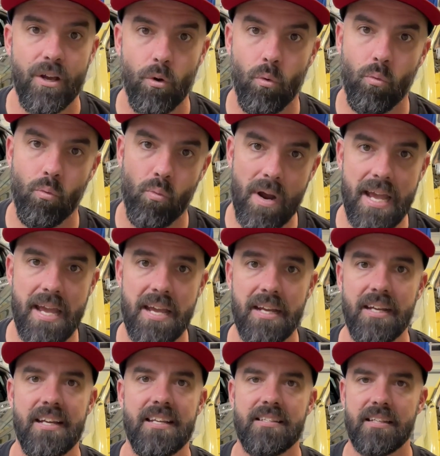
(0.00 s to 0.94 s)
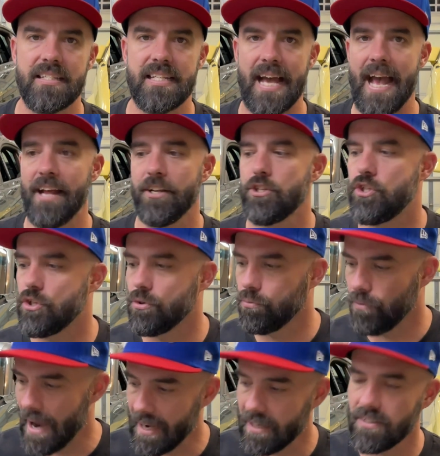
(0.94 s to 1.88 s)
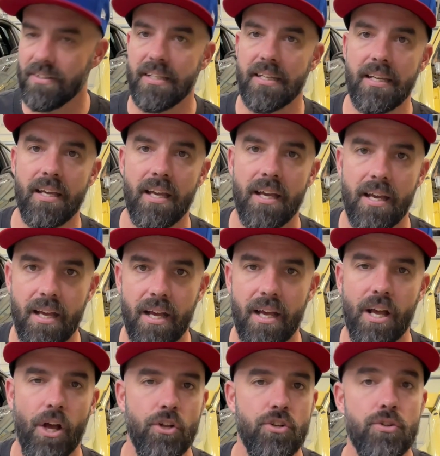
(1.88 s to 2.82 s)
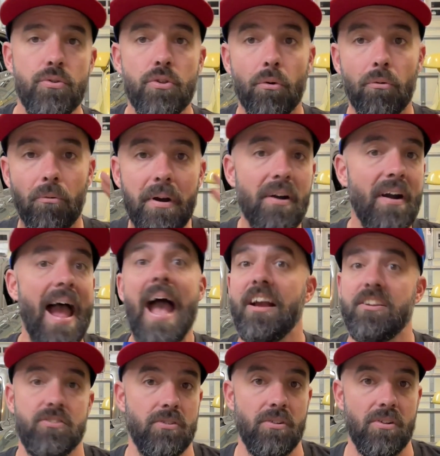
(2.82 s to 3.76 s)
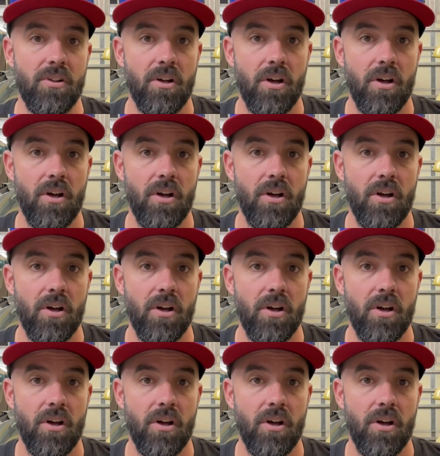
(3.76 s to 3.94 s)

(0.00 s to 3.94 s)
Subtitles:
wing is attached directly to the rear axle.